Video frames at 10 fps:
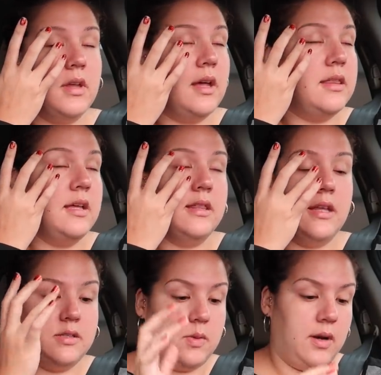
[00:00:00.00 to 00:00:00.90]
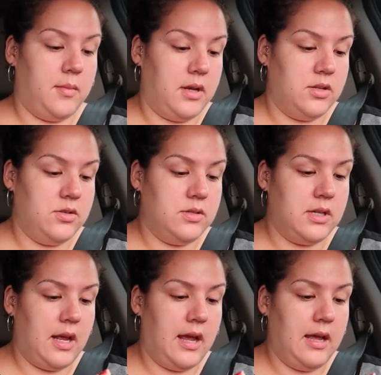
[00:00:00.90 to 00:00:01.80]
I think that's what I'm gonna do
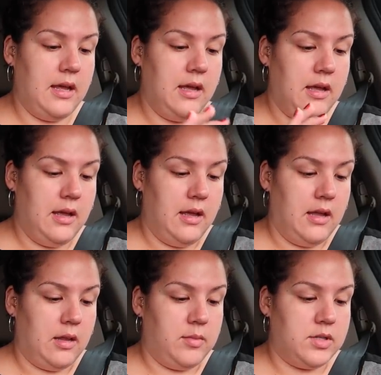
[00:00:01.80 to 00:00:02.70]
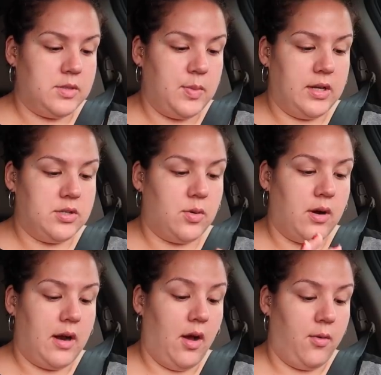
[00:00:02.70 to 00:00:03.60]
today. Let me just make
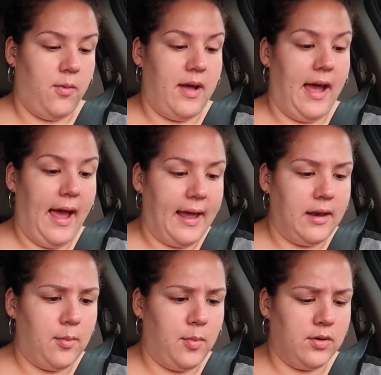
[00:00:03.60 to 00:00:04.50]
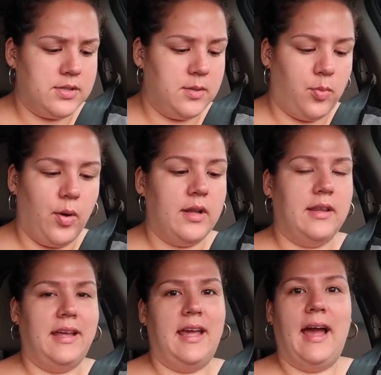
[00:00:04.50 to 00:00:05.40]
sure. Oh, and most
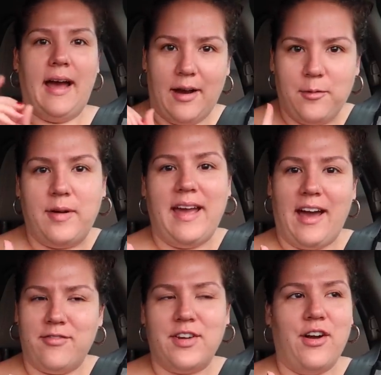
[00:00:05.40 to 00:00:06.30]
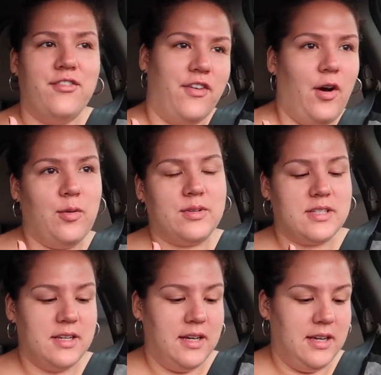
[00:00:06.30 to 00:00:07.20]
importantly, we have to go
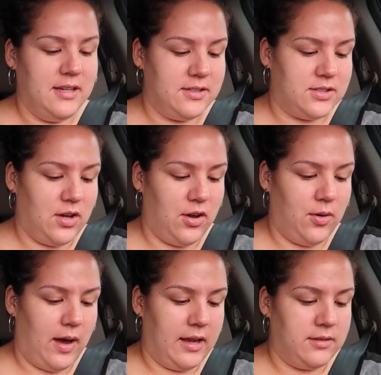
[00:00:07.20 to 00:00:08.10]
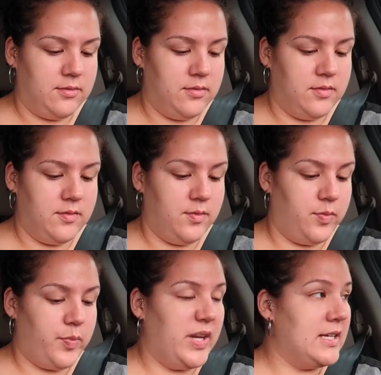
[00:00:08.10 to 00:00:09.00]
vote. So
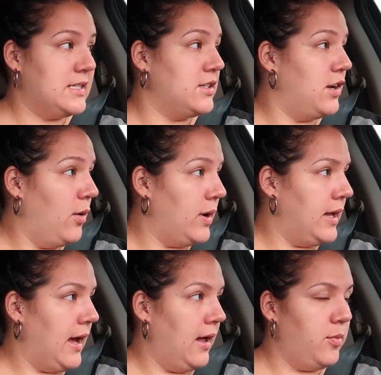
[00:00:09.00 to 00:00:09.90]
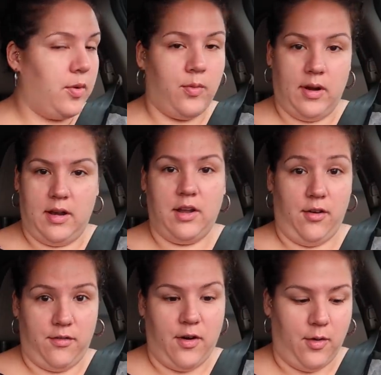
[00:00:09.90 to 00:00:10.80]
Bea doesn't know it yet, but we're gonna
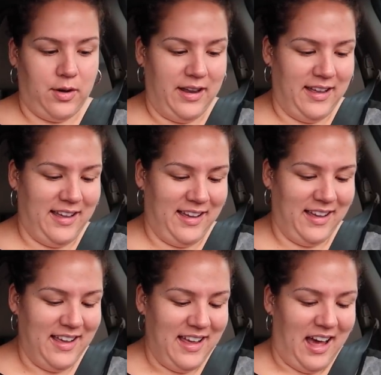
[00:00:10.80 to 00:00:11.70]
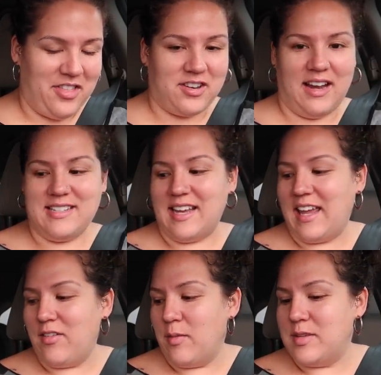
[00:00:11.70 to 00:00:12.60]
go vote. Andres, I
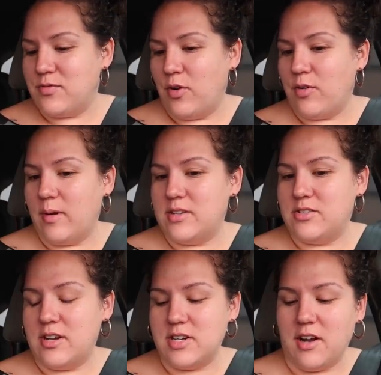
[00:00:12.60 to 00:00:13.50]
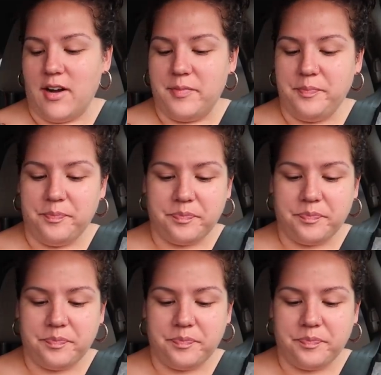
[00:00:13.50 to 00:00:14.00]
gave him his voter registration card.